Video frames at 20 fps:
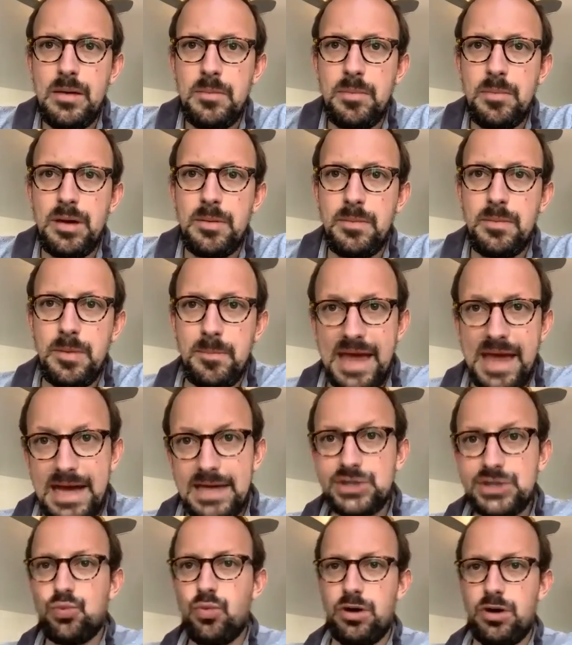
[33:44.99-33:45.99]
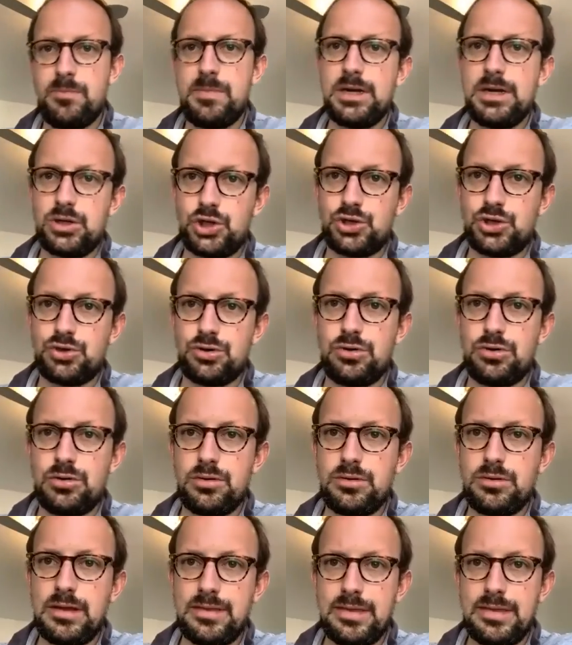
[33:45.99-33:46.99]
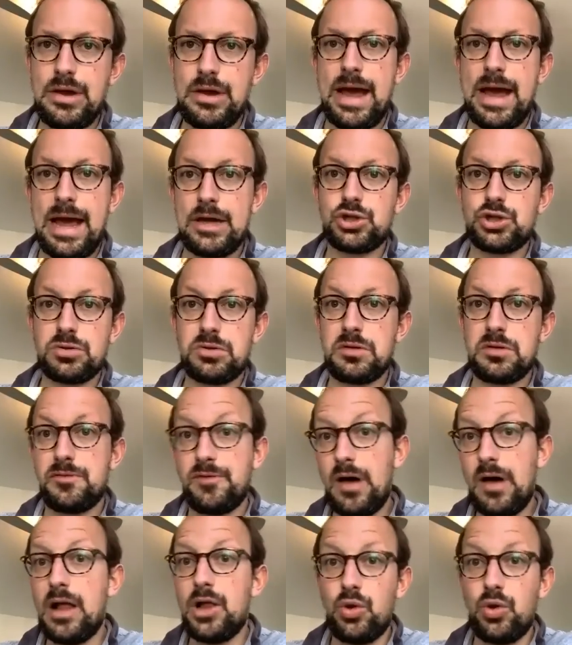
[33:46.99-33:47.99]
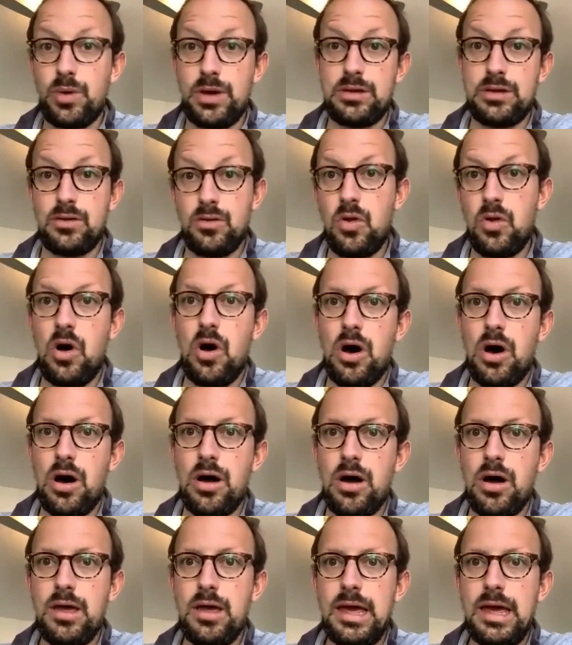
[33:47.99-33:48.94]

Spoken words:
but the banks want to make sure that they're actually following the law.